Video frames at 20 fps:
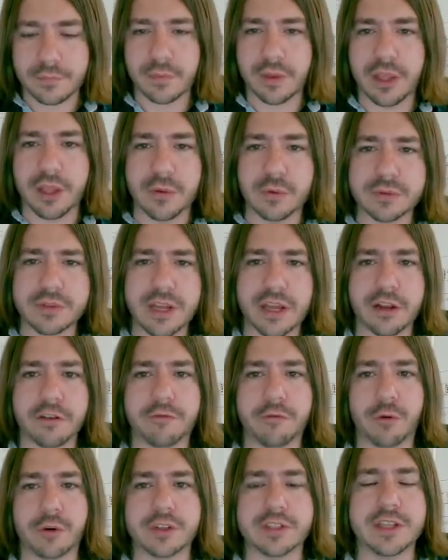equals negative
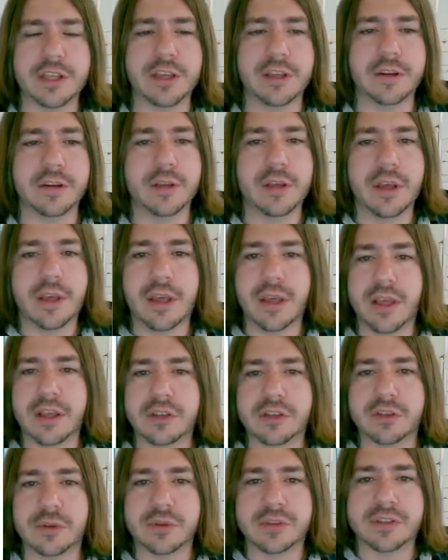fourteen.
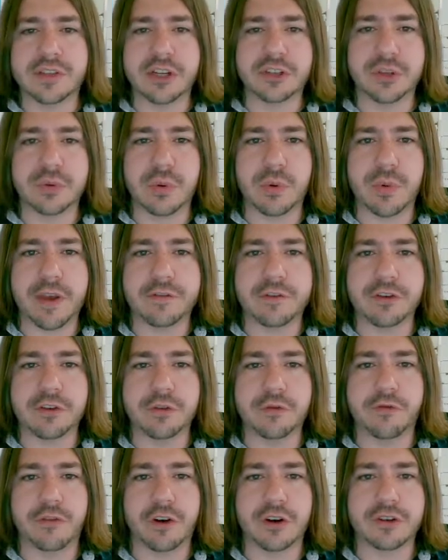So essentially what we have to do
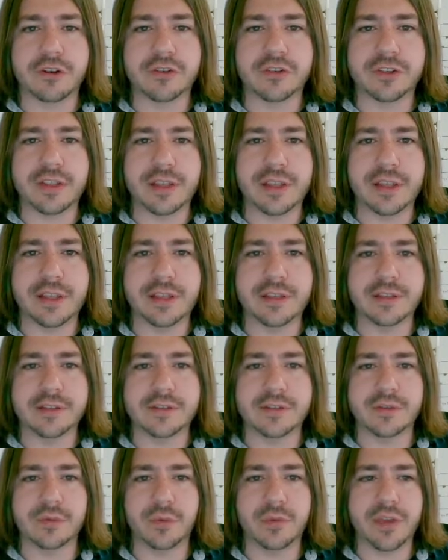first
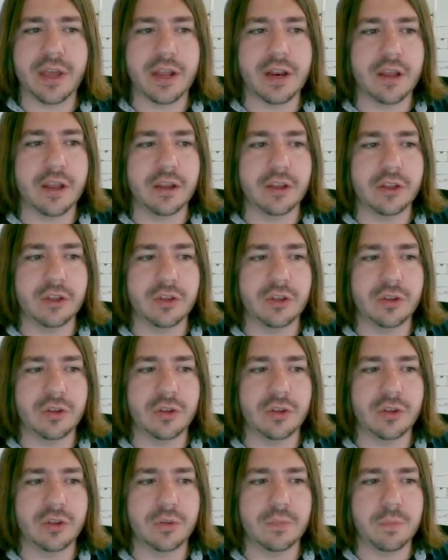is we've got to
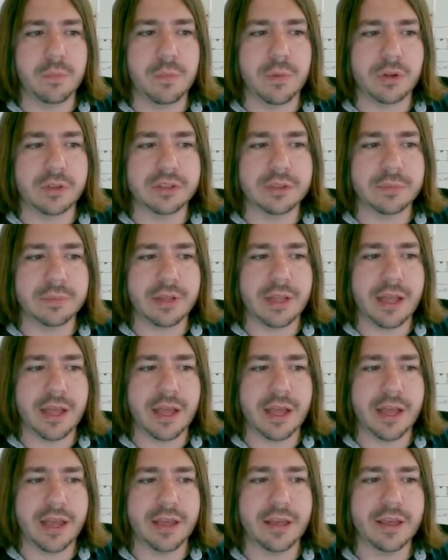
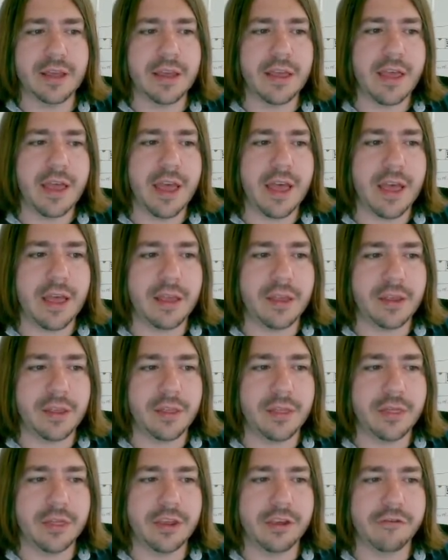multiply
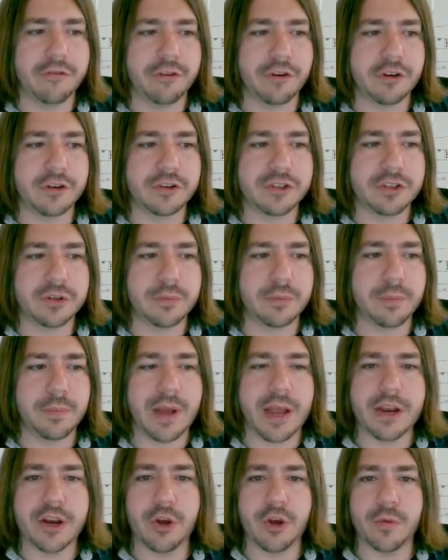the first
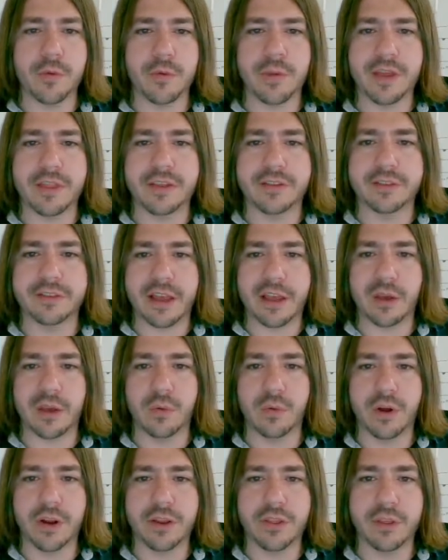binomial by the
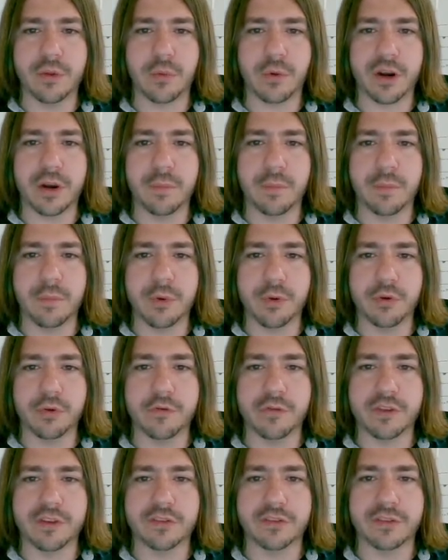second one, and then we're going to
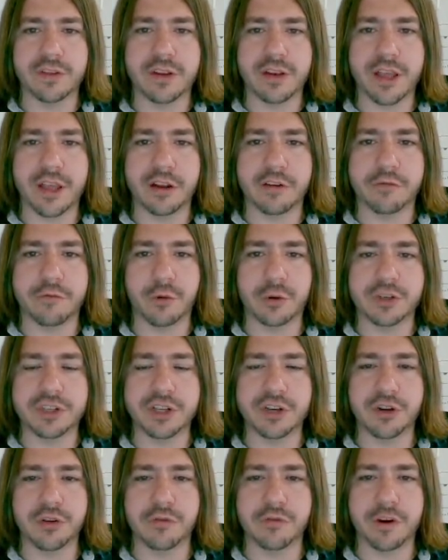move this negative
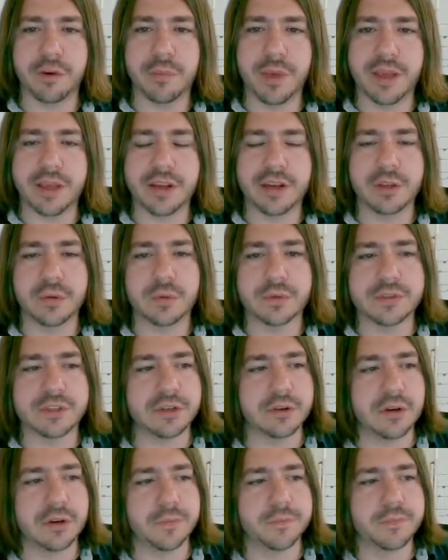fourteen over to make it equal
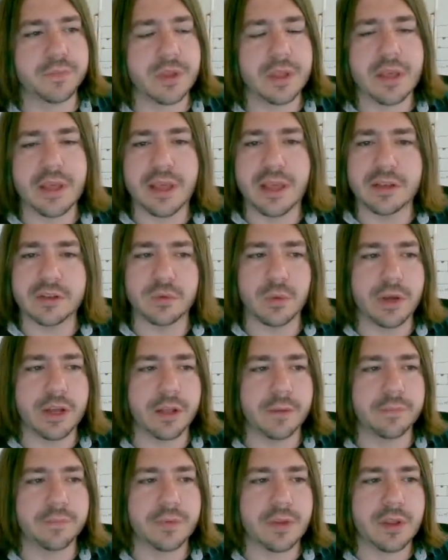zero as well.